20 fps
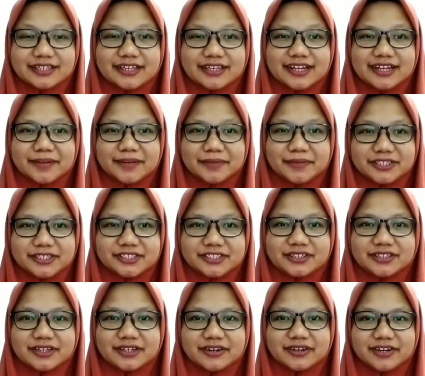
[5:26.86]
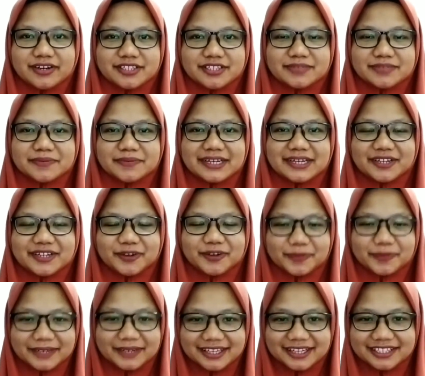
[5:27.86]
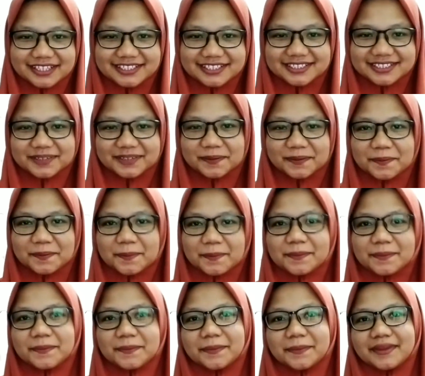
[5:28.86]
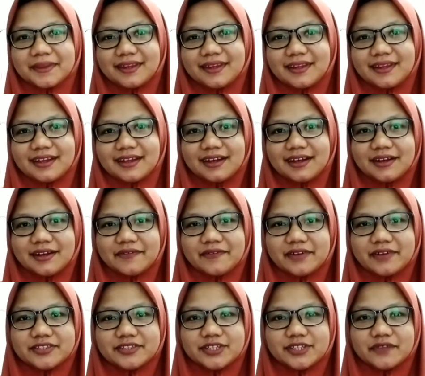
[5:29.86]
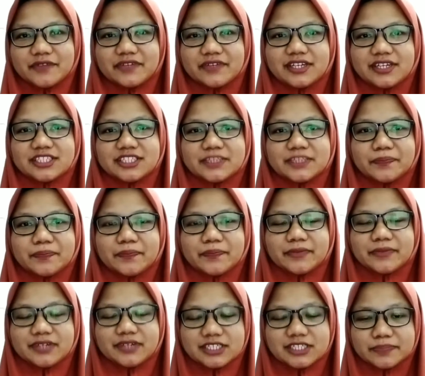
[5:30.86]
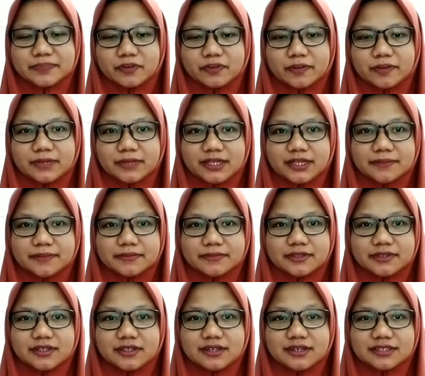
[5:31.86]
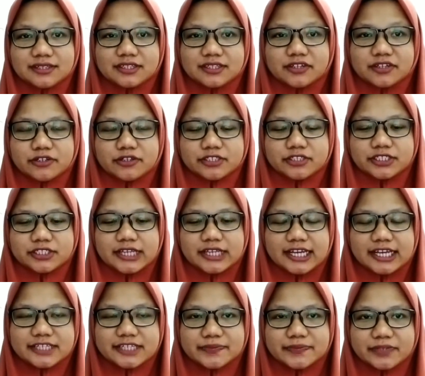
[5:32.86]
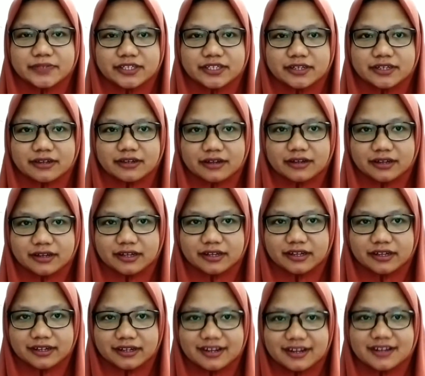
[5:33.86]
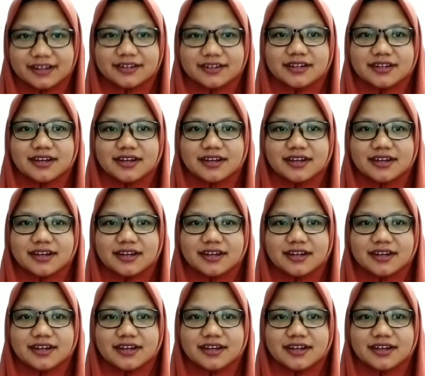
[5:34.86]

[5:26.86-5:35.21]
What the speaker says: damage caused by human action. For solving this problem, green technology has been created